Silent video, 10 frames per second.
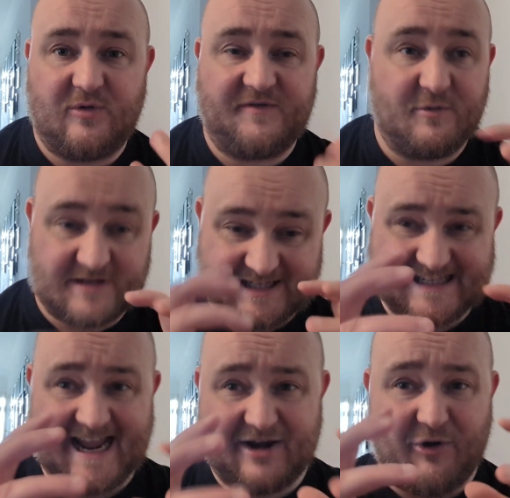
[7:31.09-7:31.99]
If you were to
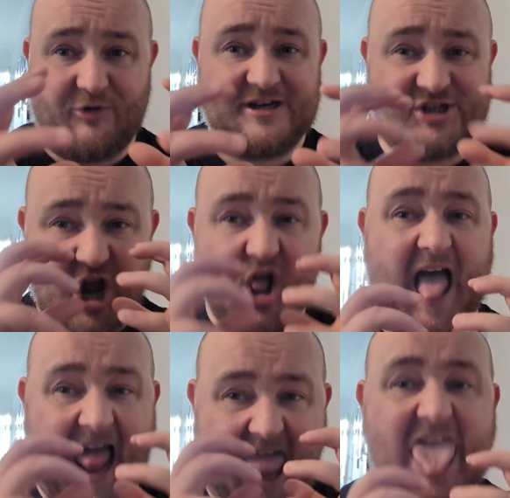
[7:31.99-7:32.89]
take an orange and go
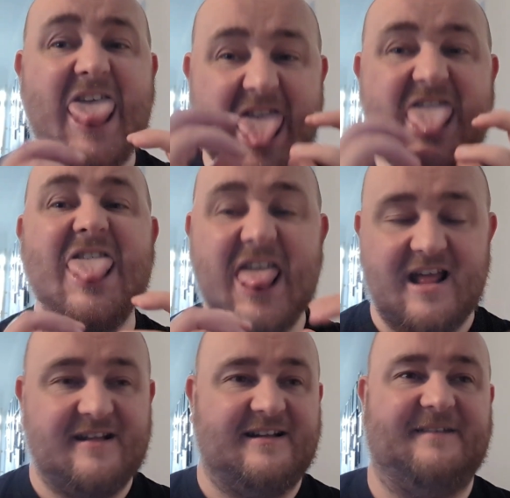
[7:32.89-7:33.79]
like that,
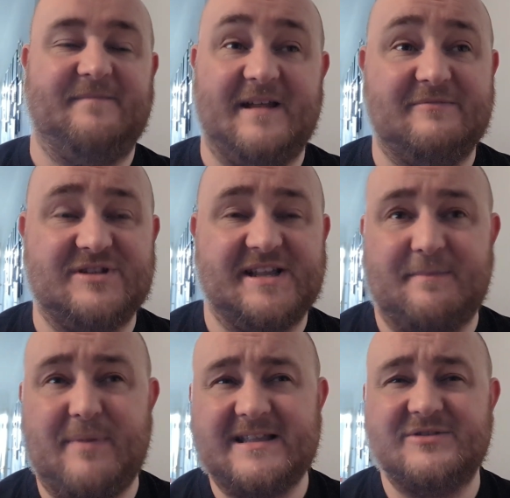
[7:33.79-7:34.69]
it was like the
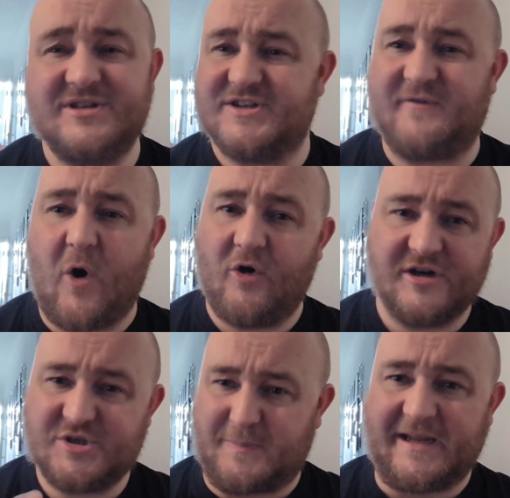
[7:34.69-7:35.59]
bitterness of
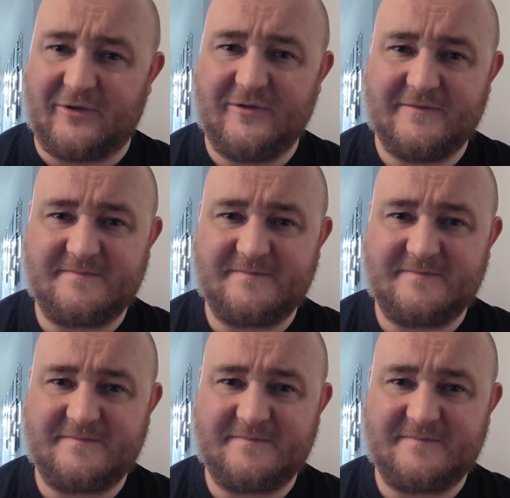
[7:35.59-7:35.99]
orange peel,